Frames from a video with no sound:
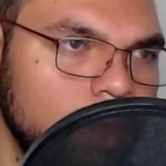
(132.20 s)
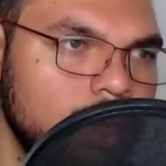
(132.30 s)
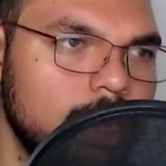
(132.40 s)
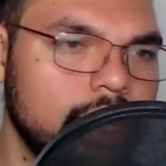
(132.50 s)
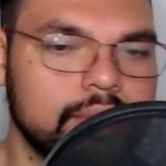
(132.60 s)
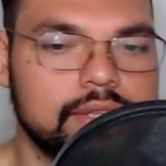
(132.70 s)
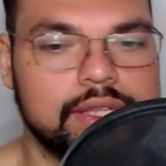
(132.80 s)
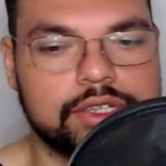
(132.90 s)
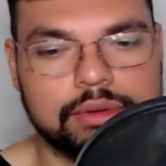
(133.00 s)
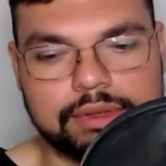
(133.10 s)
Now, in
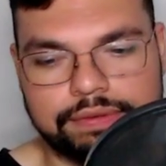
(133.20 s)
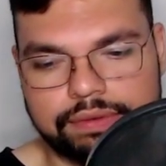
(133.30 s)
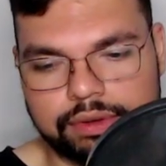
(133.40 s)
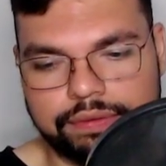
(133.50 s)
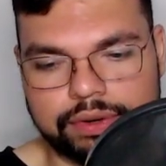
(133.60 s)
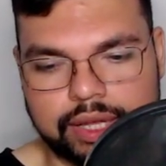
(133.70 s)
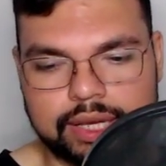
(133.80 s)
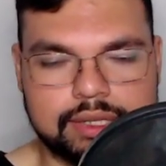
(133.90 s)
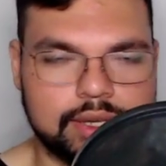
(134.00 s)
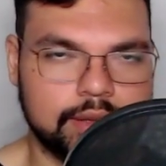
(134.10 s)
terms of for
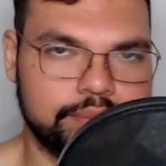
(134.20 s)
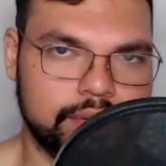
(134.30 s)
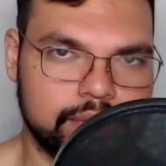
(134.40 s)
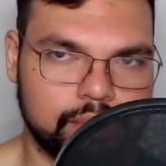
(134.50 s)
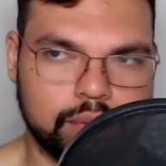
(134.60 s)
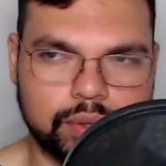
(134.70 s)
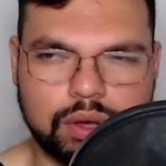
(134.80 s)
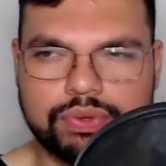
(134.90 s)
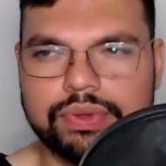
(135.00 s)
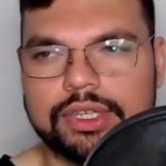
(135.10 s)
legacy companies, we'll go
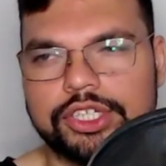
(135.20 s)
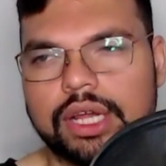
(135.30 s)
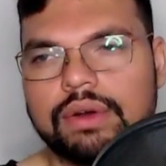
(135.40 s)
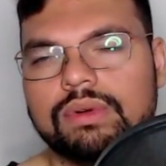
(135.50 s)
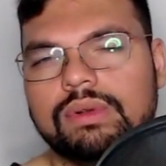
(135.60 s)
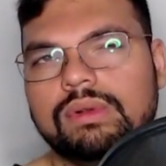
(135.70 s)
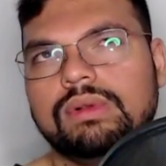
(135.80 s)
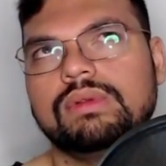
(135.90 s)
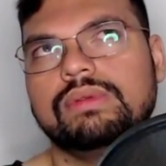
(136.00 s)
through the general